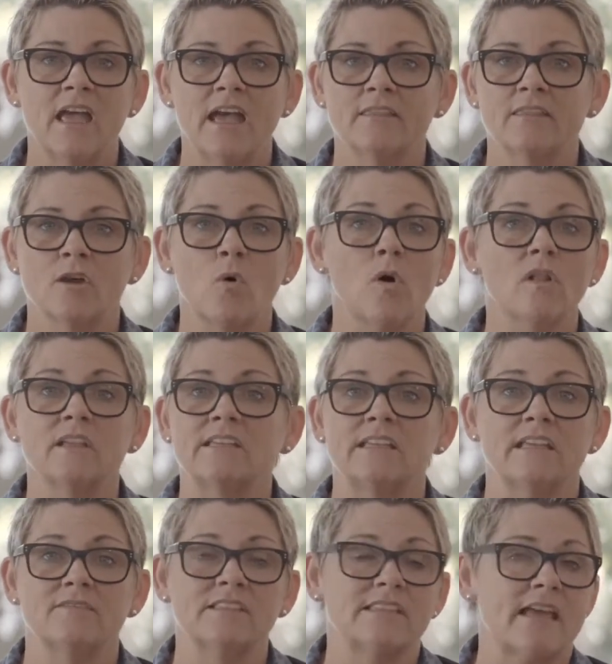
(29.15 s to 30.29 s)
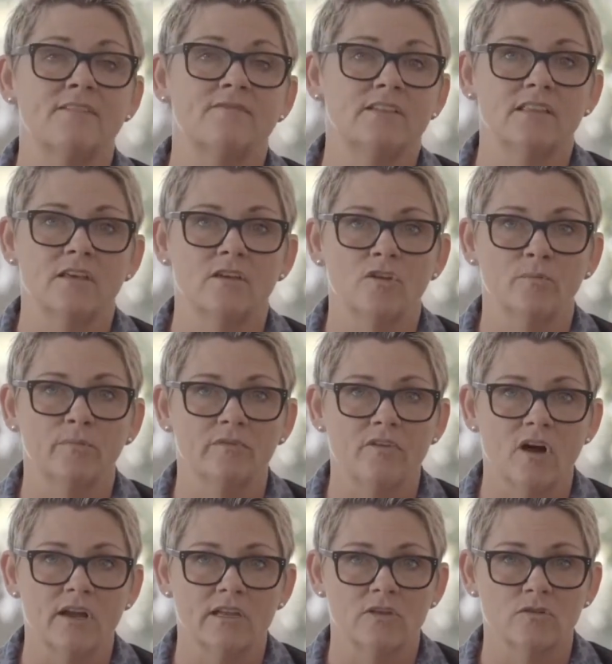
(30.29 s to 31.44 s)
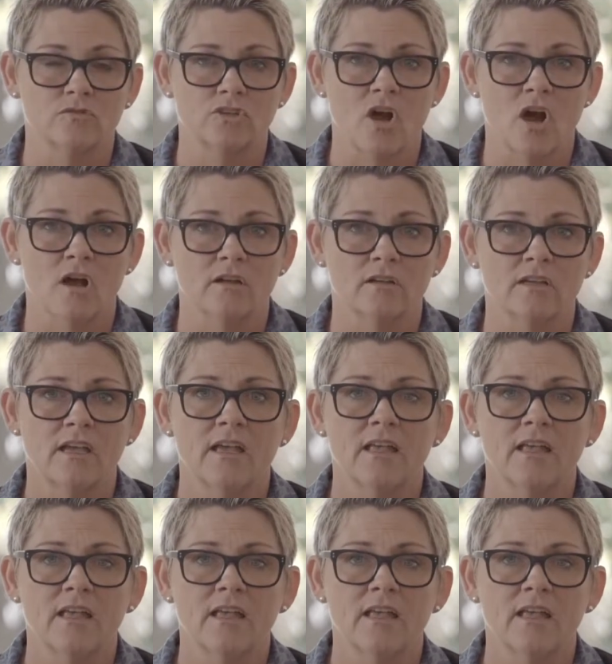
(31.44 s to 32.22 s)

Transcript: and the quality of safety that you're providing your child.